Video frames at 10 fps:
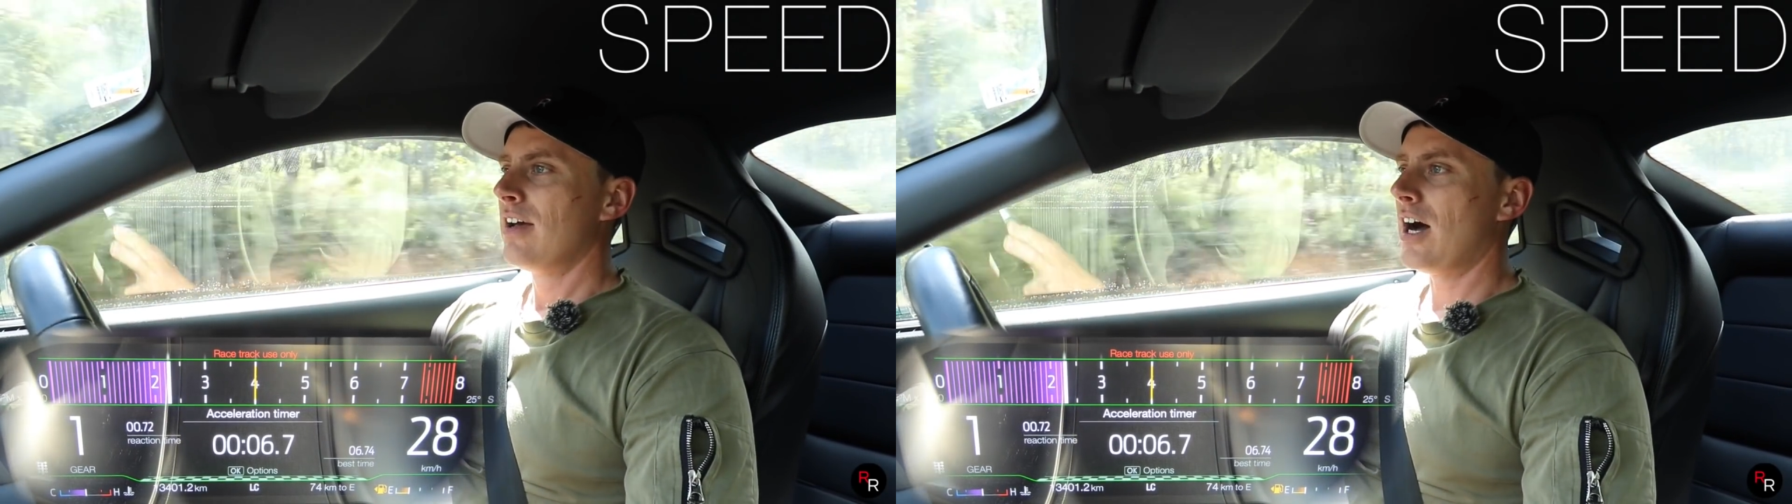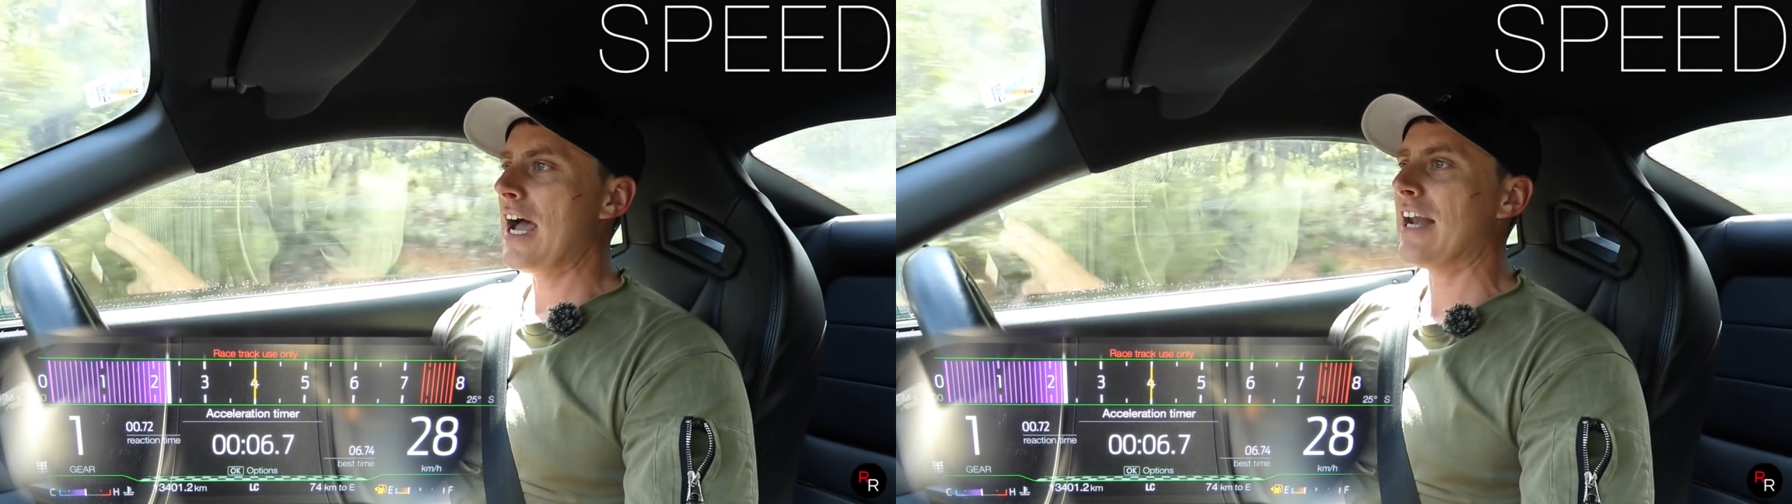
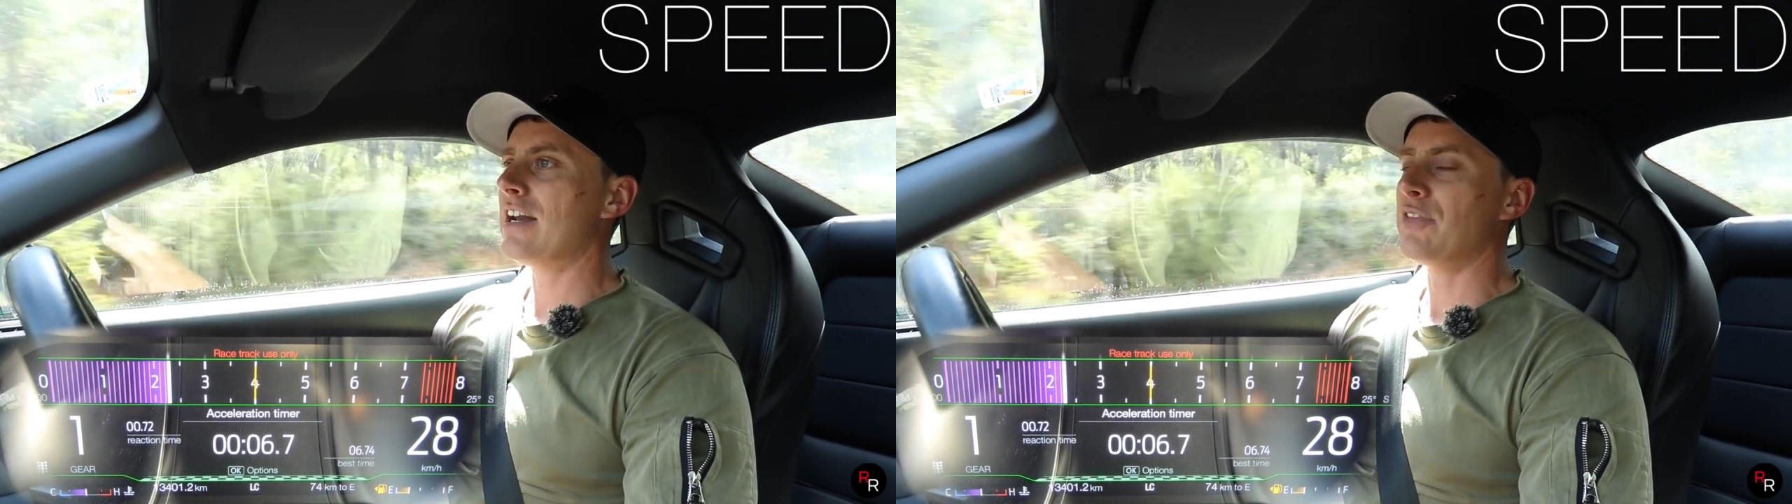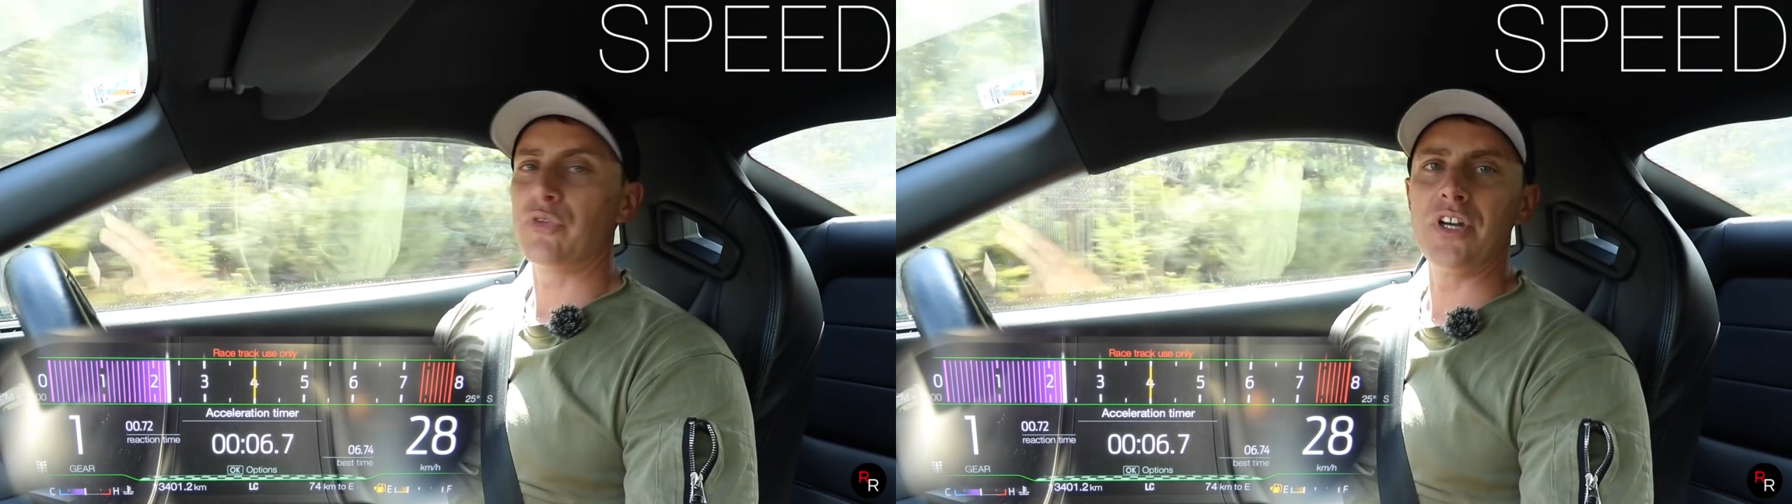I had
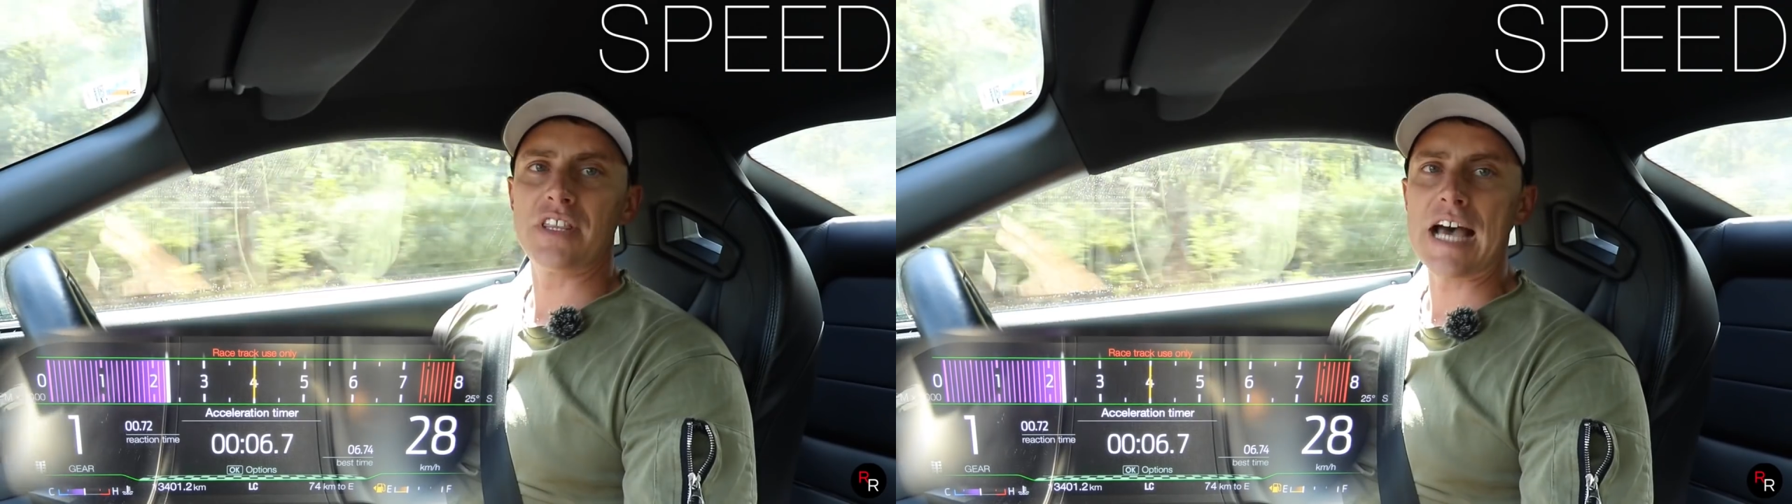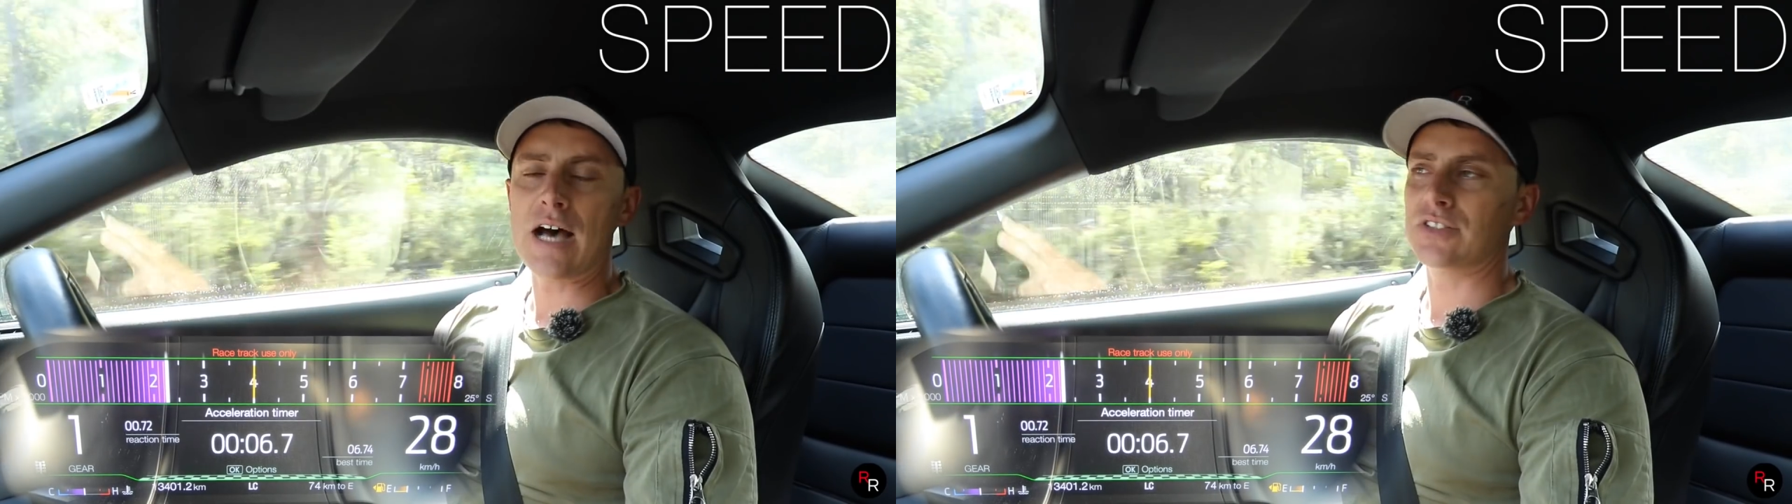it at
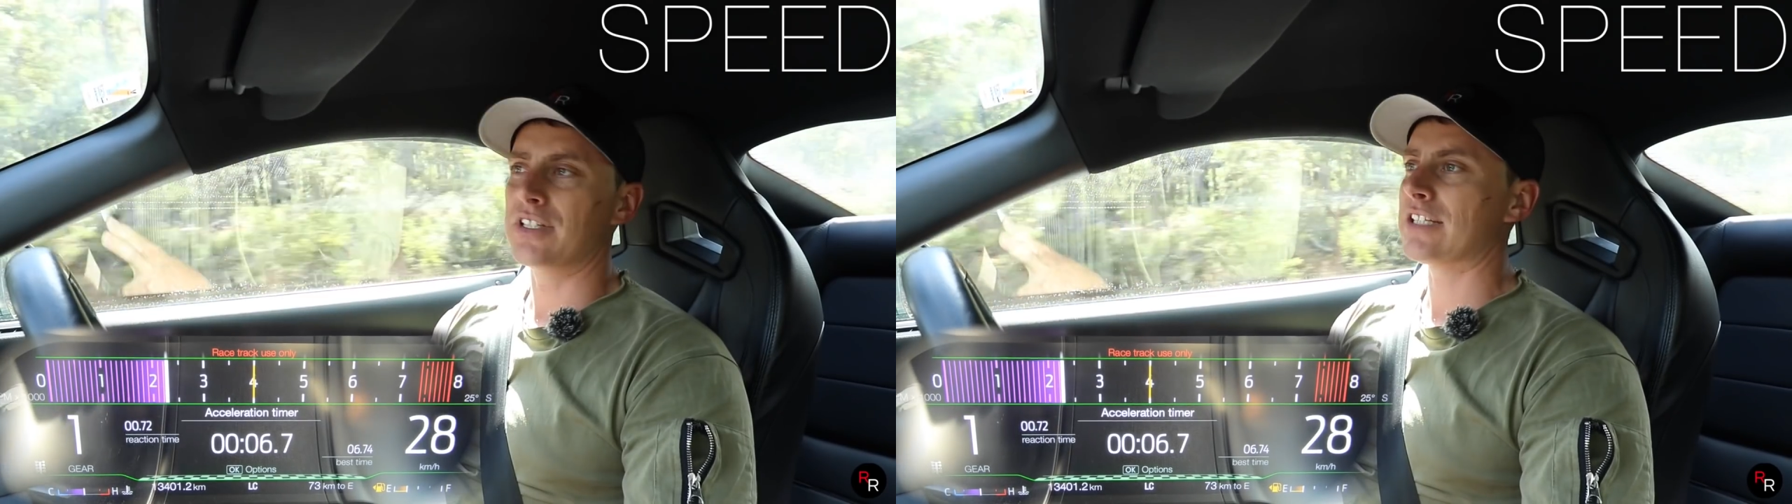3,000.